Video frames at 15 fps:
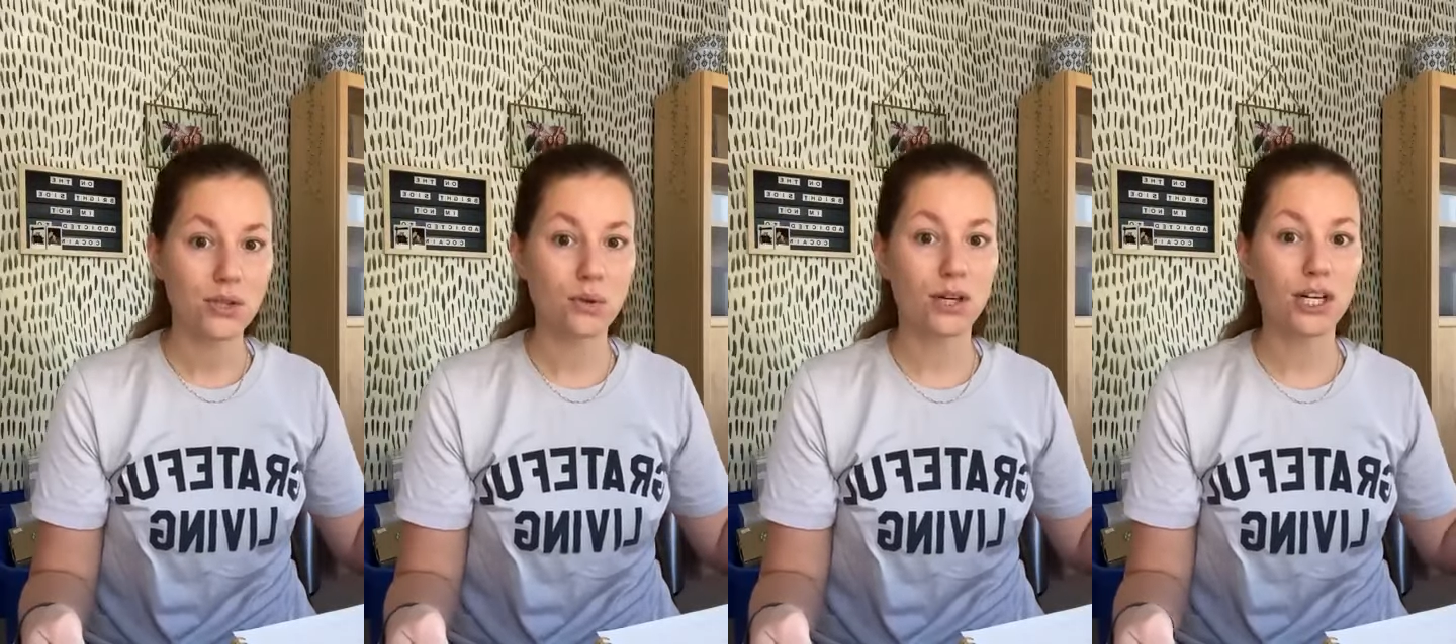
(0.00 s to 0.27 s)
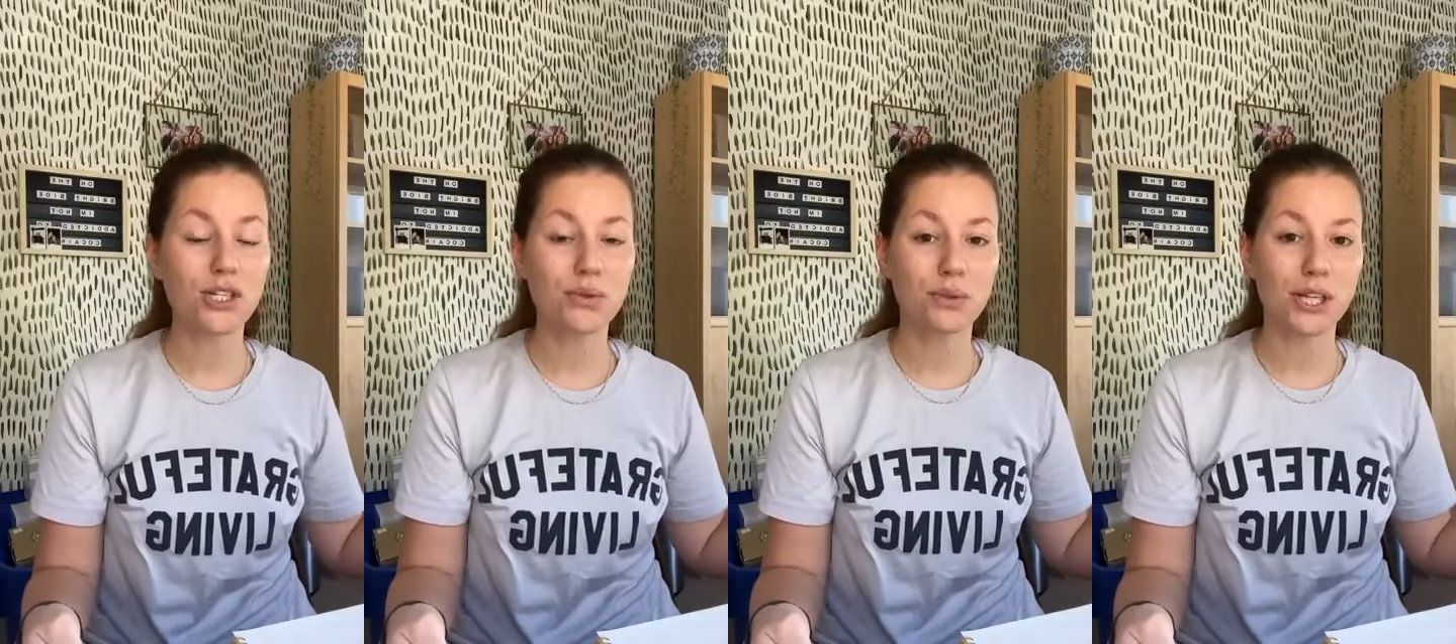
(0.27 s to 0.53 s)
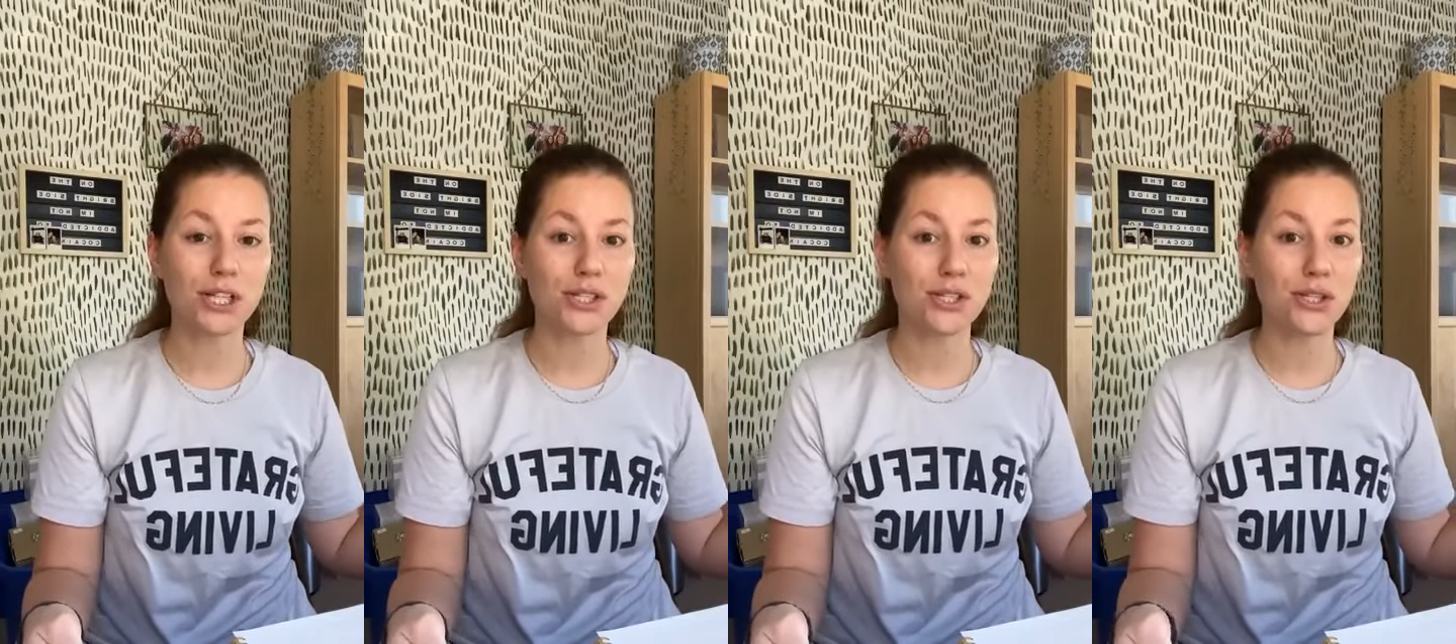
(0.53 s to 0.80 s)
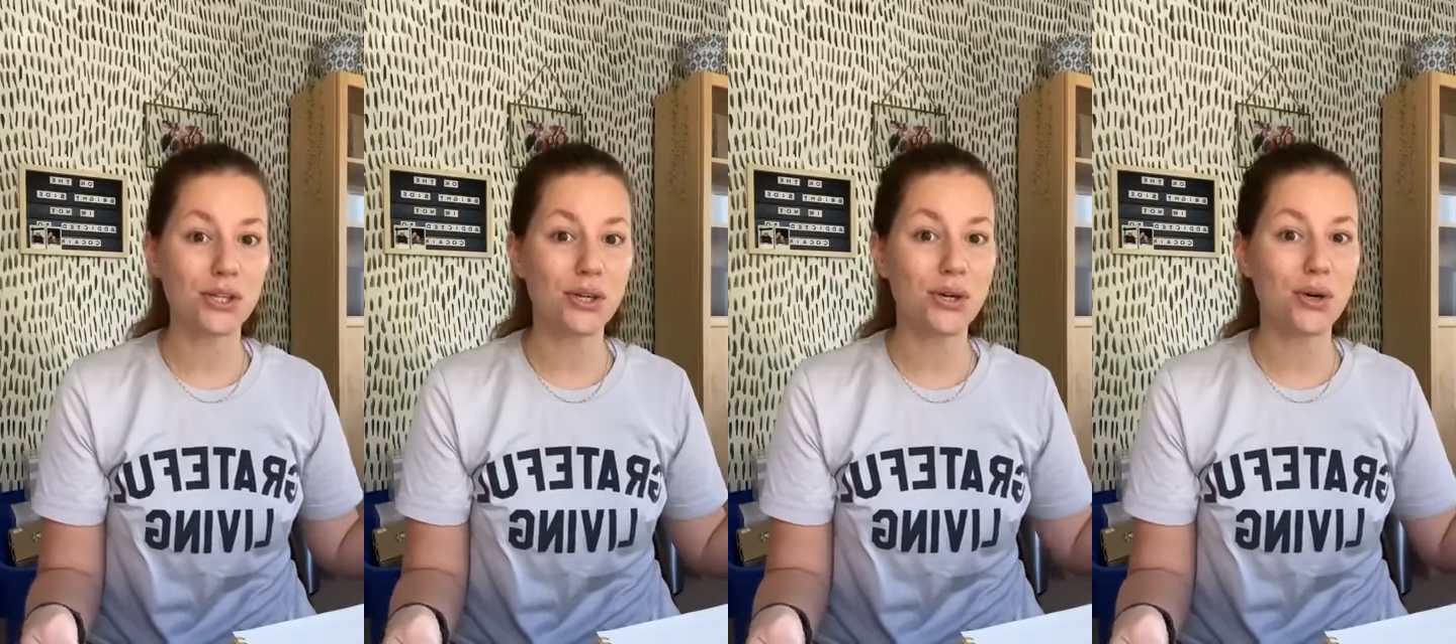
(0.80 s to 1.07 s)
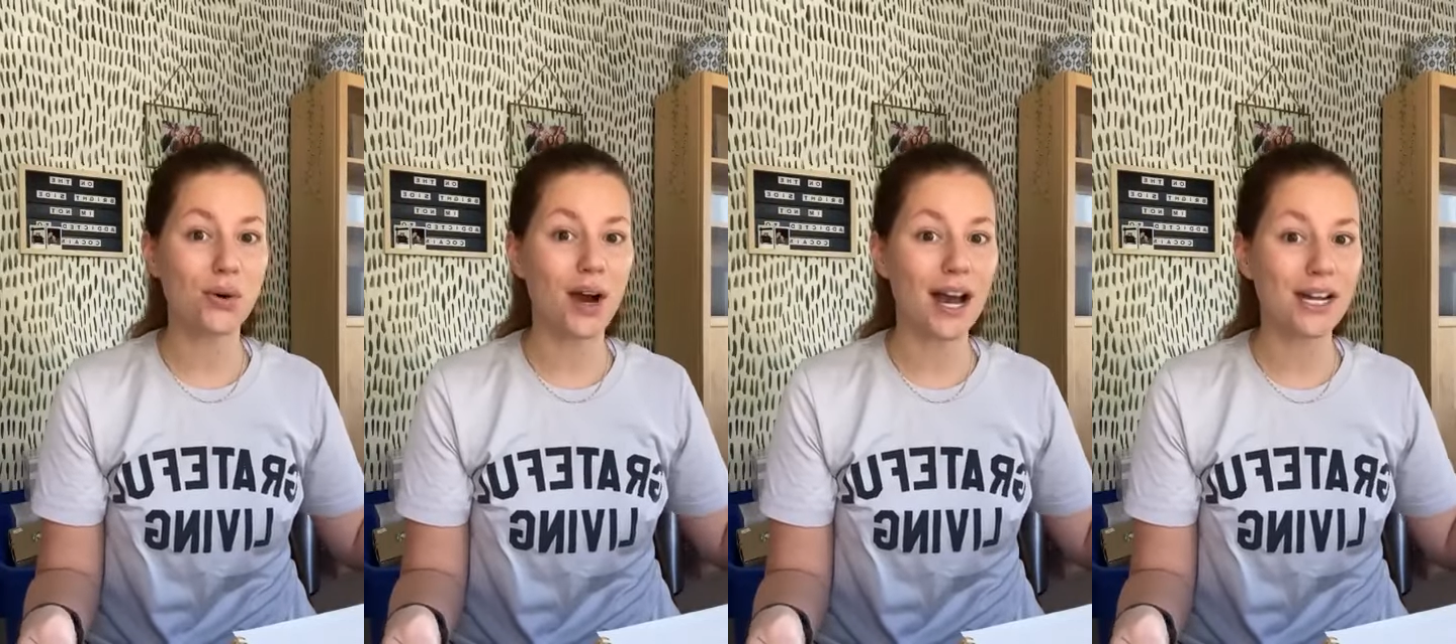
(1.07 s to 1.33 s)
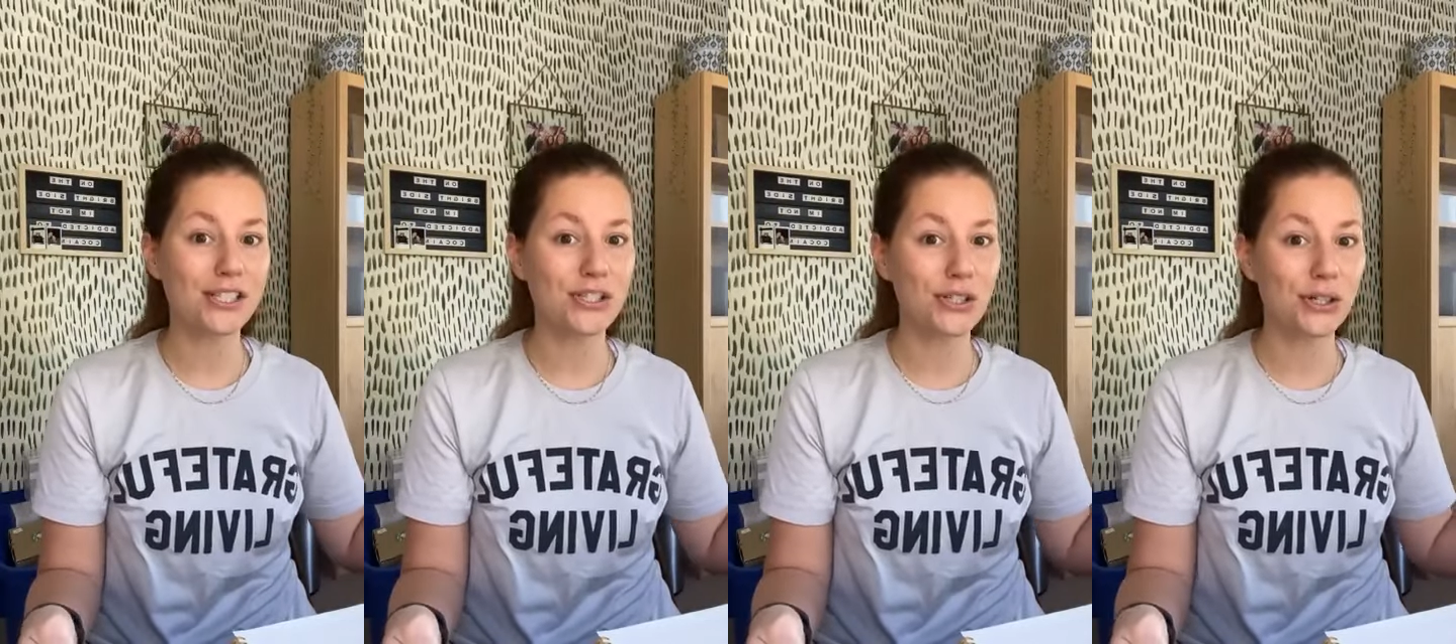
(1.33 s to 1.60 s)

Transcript: 2022, I